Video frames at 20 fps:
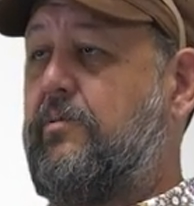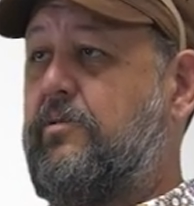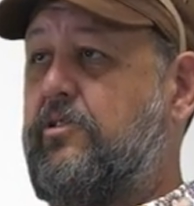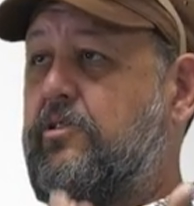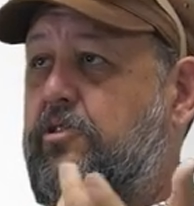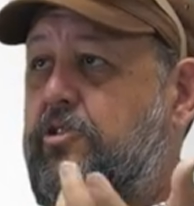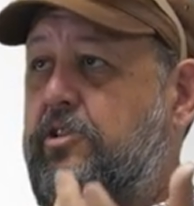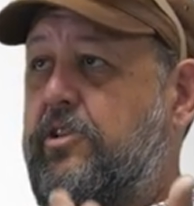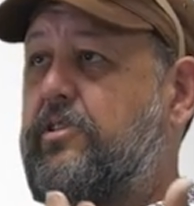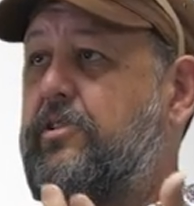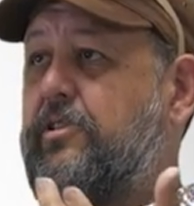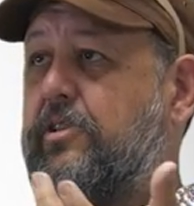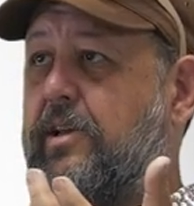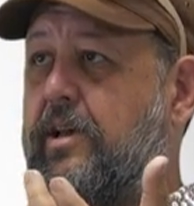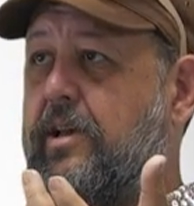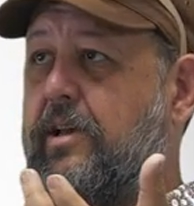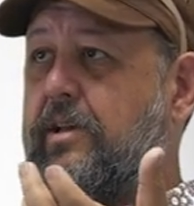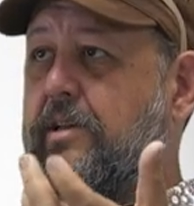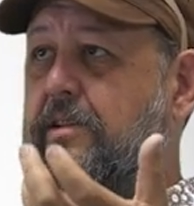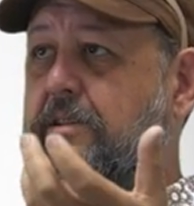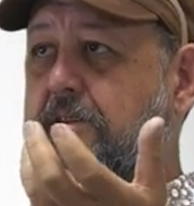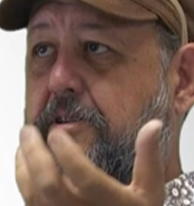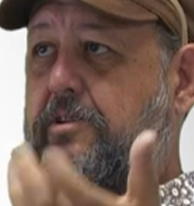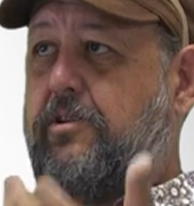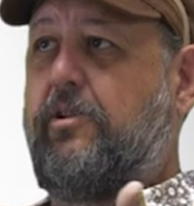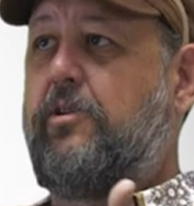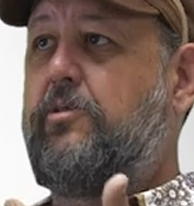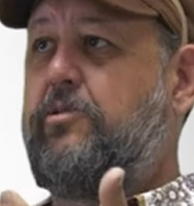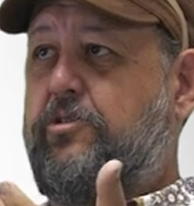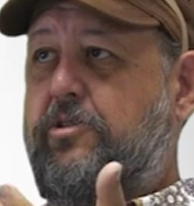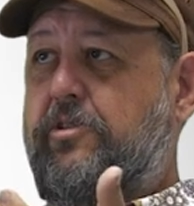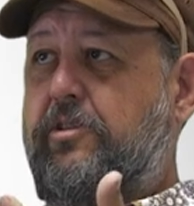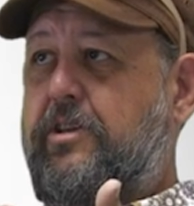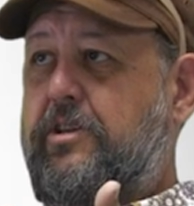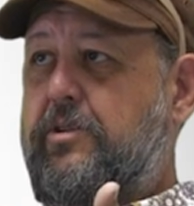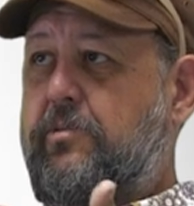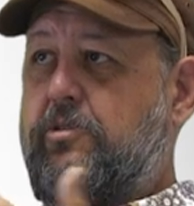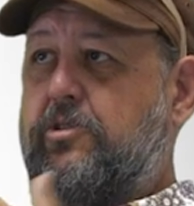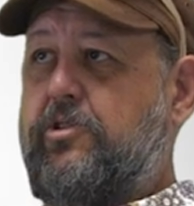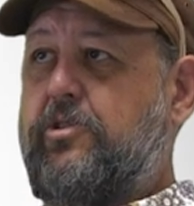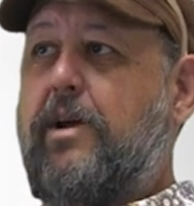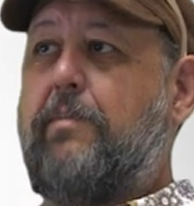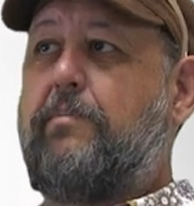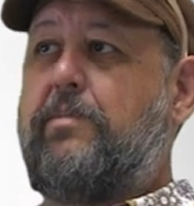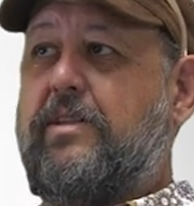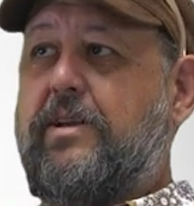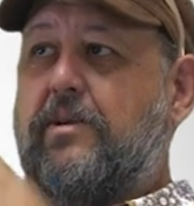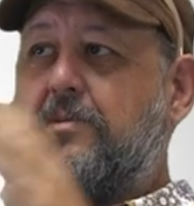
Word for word: It was just the enclosure that you were shopping.